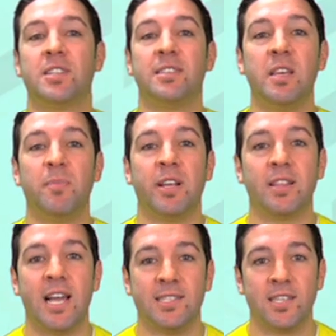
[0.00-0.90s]
in the D P
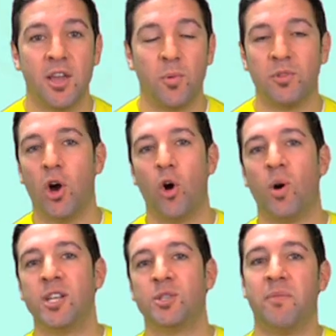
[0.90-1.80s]
class, with the oh
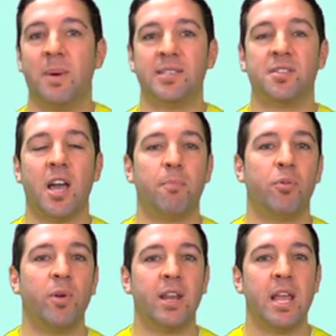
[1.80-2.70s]
one driven by Scott
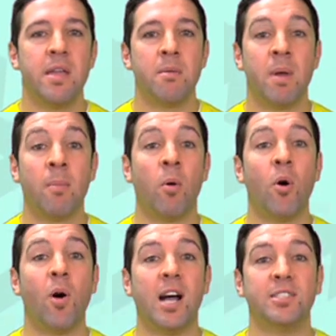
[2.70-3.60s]
Pruitt, Memo
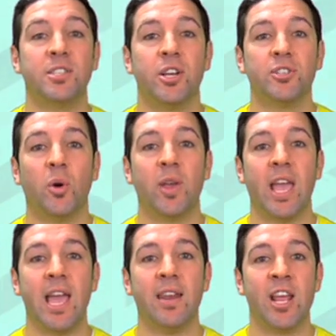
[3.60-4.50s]
Mohas, Joey
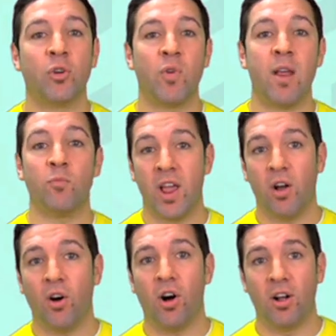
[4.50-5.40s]
Hand, and Graham
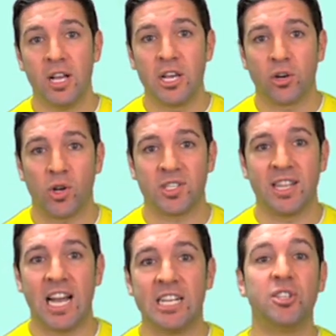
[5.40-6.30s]
Rahal, crossing
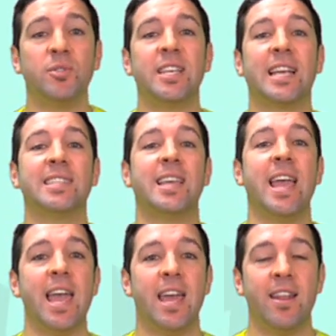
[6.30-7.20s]
the line two seconds
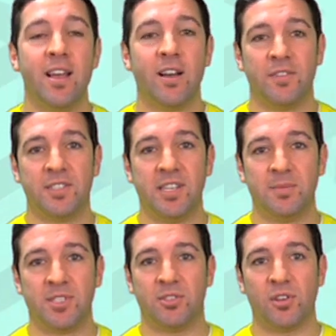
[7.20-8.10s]
ahead of the
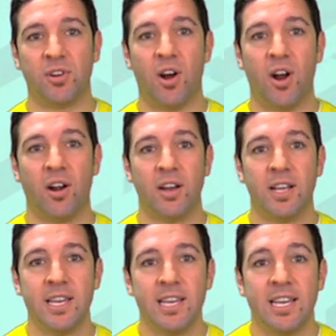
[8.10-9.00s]
team's sister car.
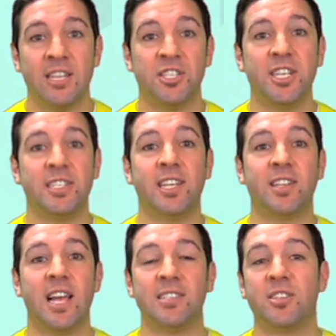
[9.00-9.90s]
In the G T
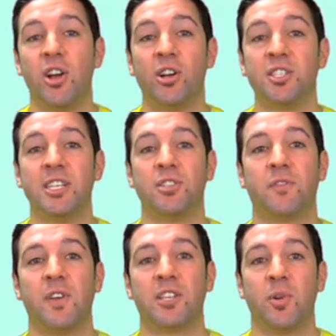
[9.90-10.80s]
class, T R G
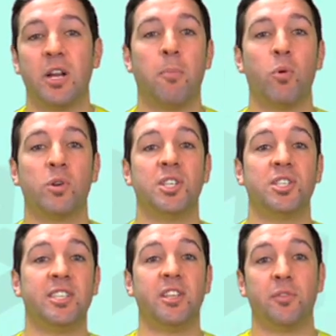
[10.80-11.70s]
took victory in a Porsche
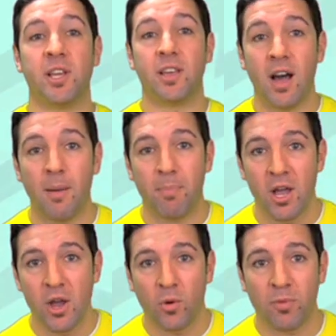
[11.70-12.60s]
G T three Cup,
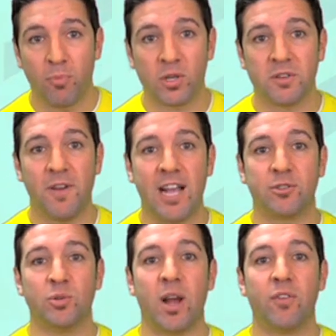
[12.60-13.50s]
with Porsche
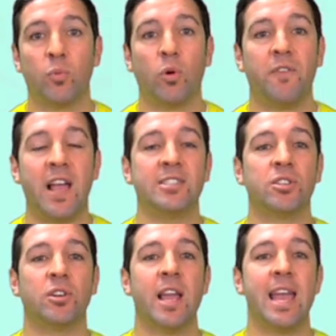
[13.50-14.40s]
factory driver Wolf
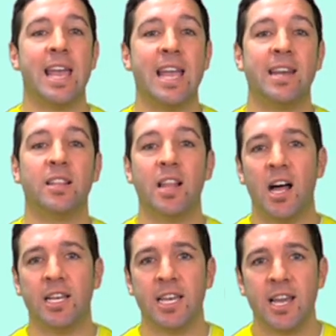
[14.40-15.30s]
Hensler, Andy
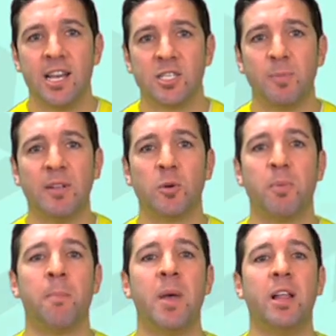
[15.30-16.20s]
Lally, Spencer
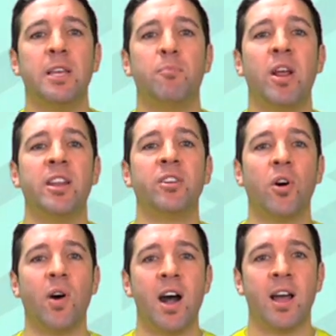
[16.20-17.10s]
Pompelli, Brendan
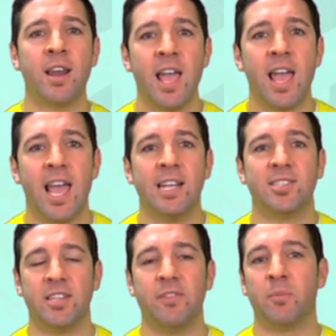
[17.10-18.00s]
Gohan,
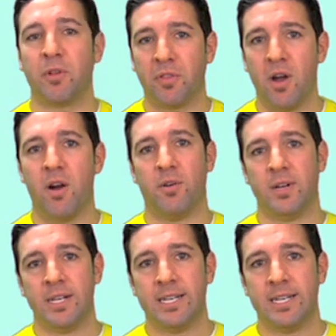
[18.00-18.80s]
and Steven Bertheau.